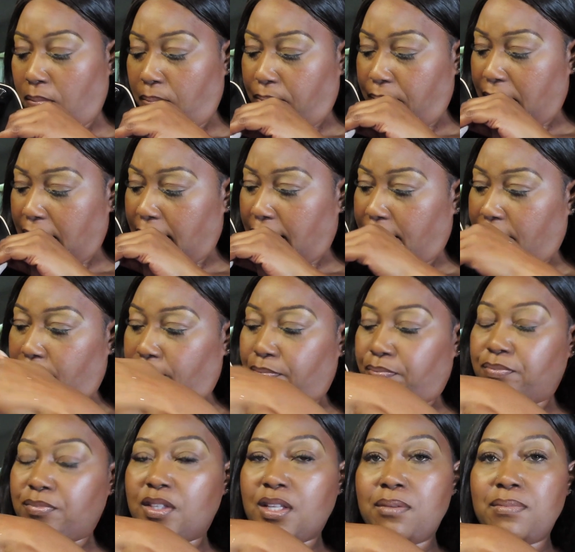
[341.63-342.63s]
but
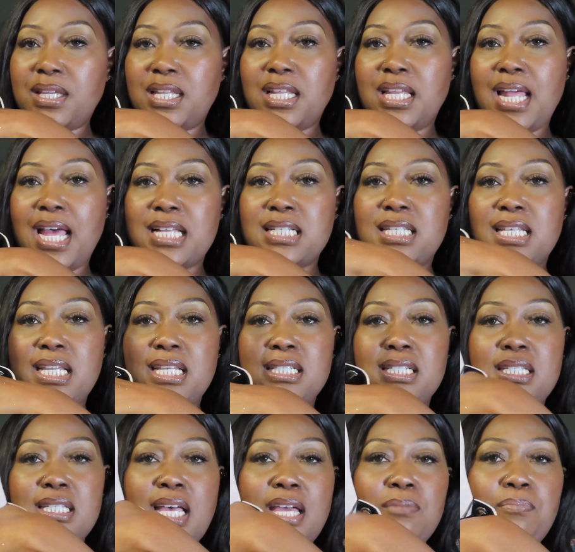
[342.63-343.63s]
I mean, it has an
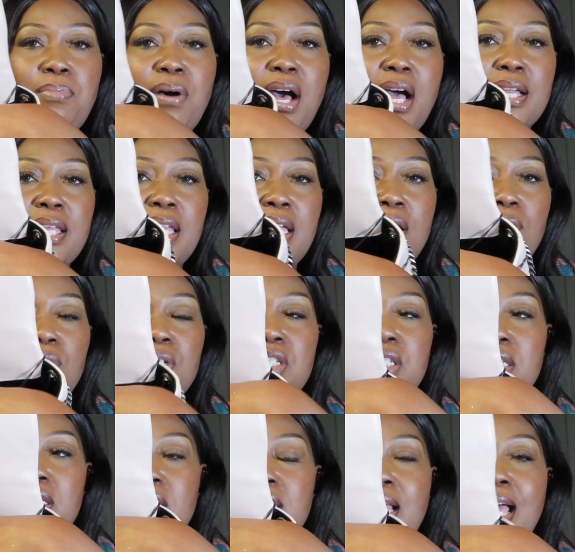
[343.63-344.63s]
inside pocket, which
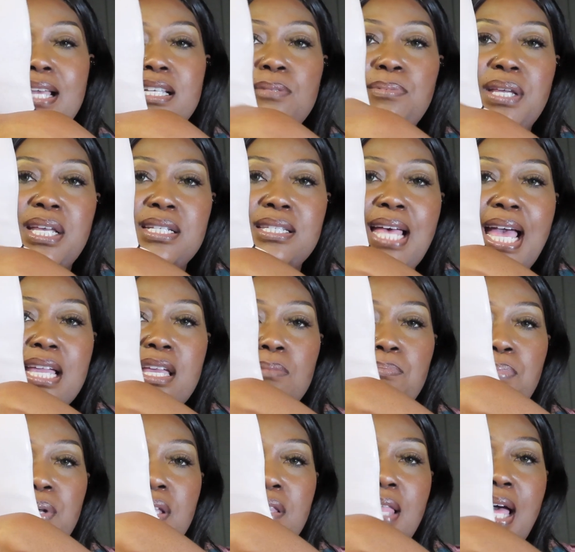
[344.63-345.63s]
is nice because I could
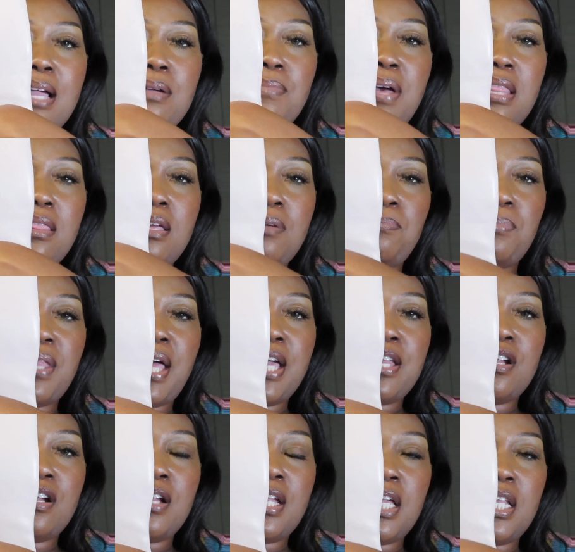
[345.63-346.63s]
put like my lip
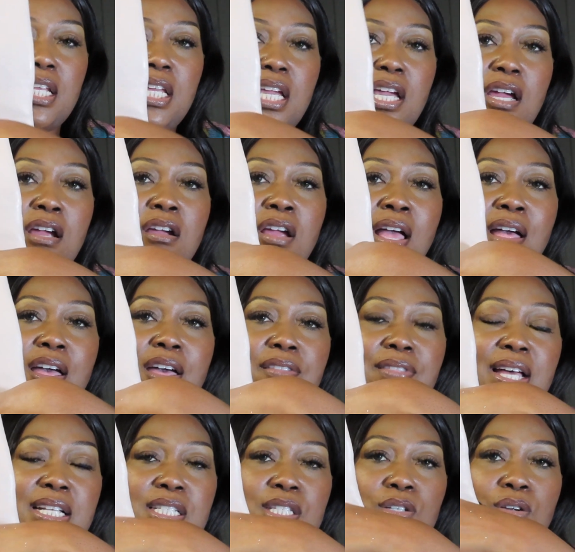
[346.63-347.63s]
liner in here, and
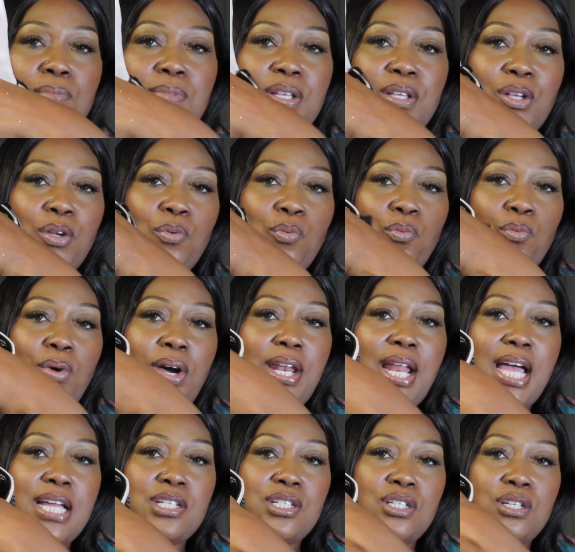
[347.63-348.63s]
that's normally what
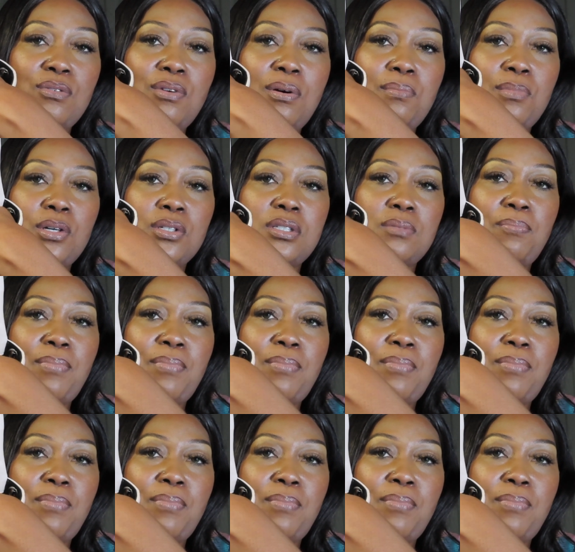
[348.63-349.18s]
I do with most